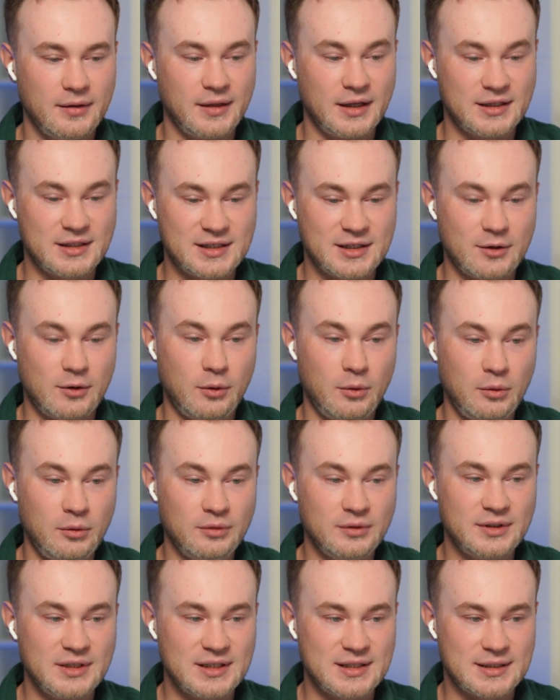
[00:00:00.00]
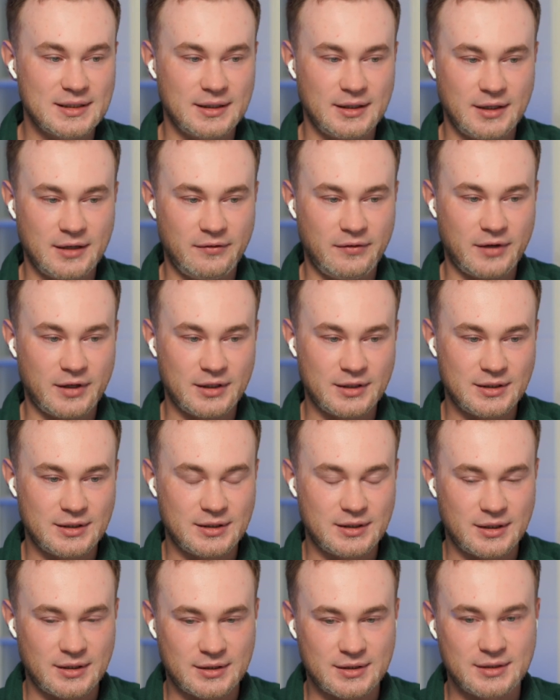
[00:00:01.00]
that's all these
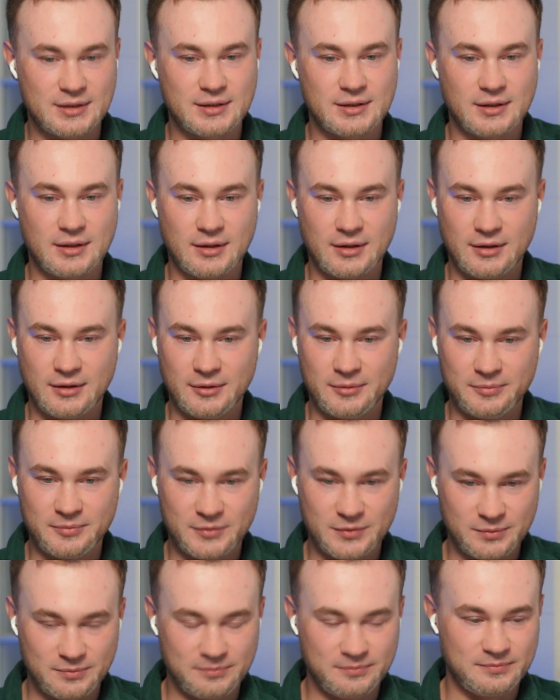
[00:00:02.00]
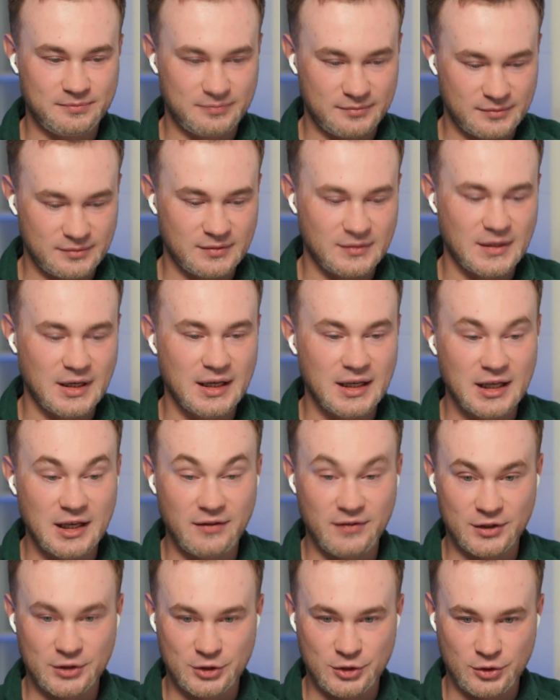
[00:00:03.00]
references
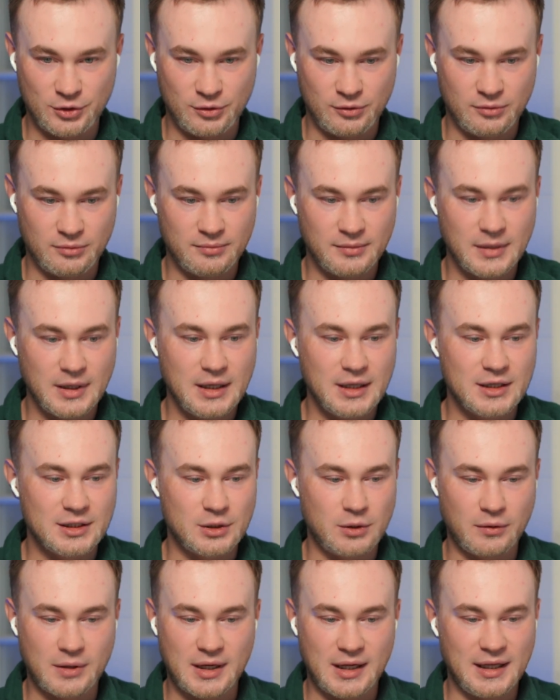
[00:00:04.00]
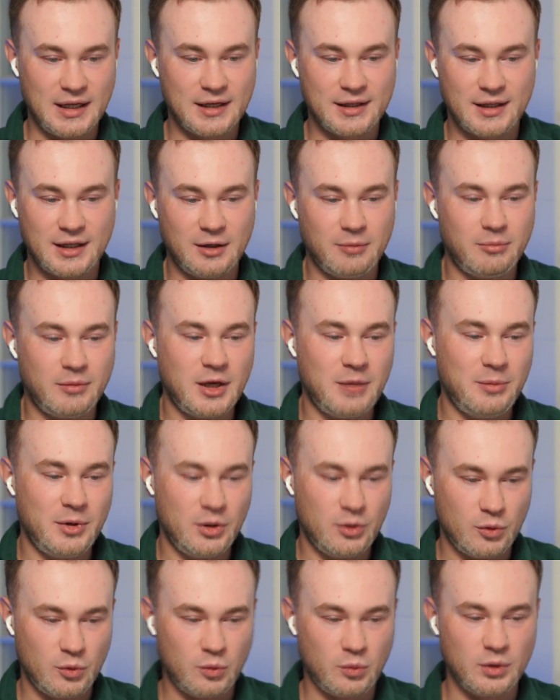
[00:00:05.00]
given to you. So collect them,
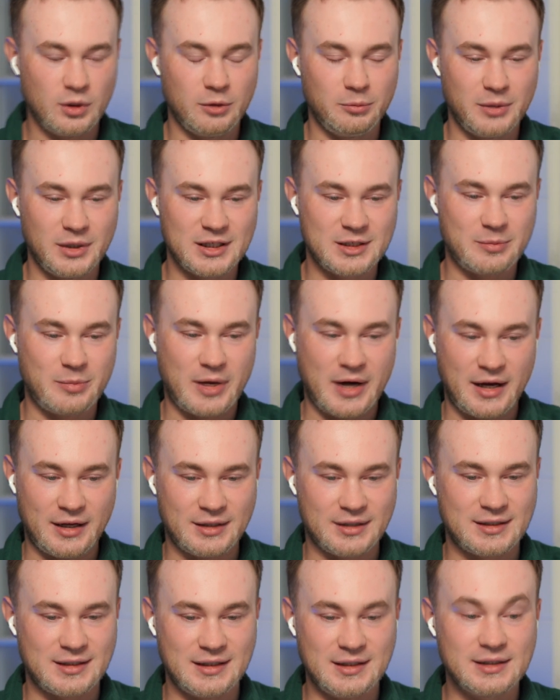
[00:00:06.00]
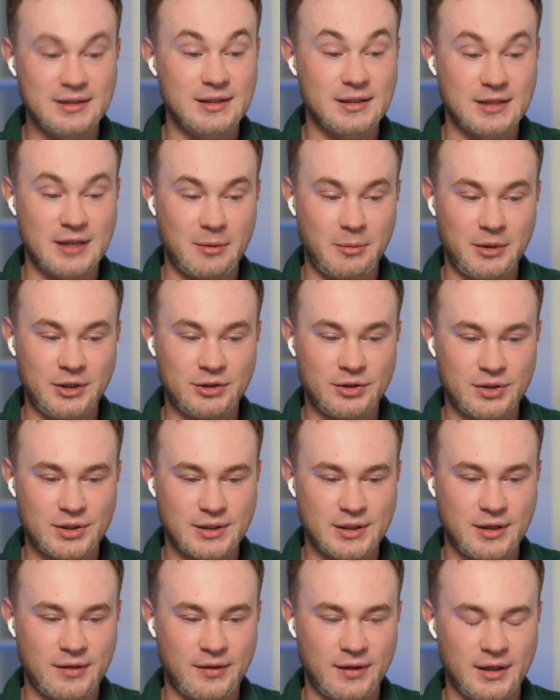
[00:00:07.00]
maybe you will be inspired into some
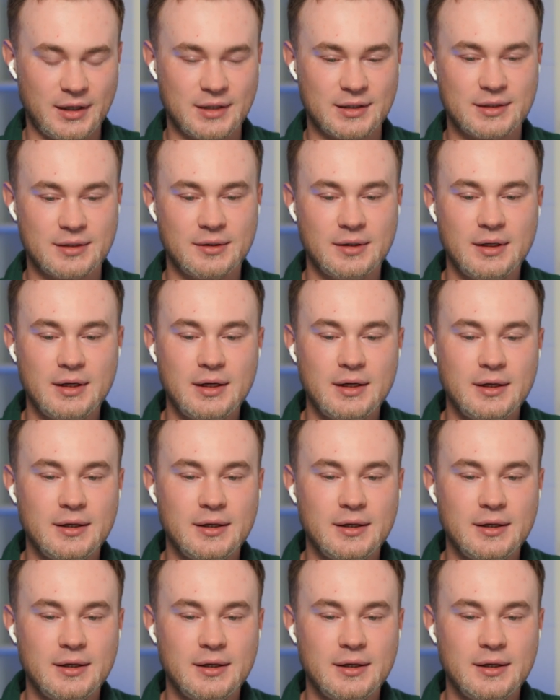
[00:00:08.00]
interesting things.